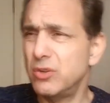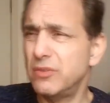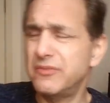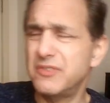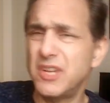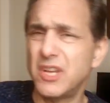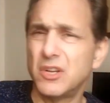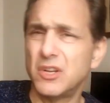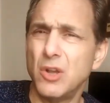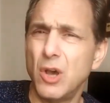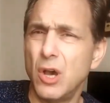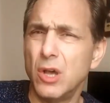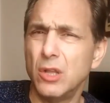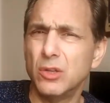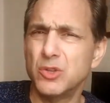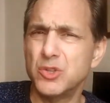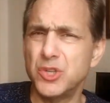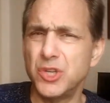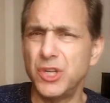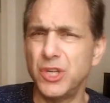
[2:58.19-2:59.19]
of
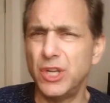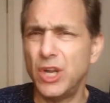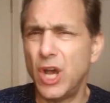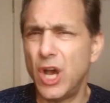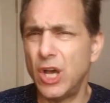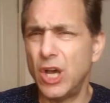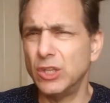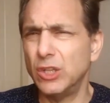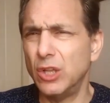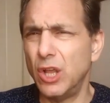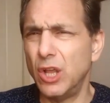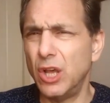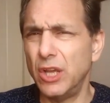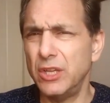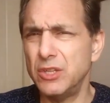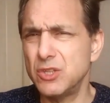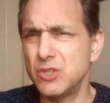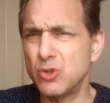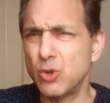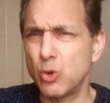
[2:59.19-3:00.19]
technology and
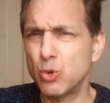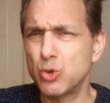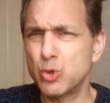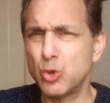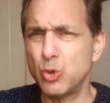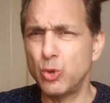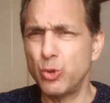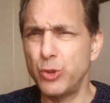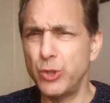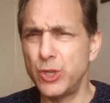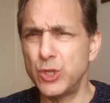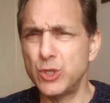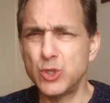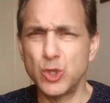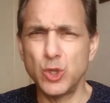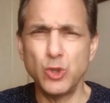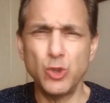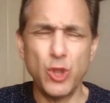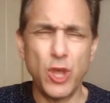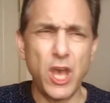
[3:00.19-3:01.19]
online, social
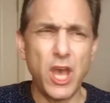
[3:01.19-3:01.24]
this and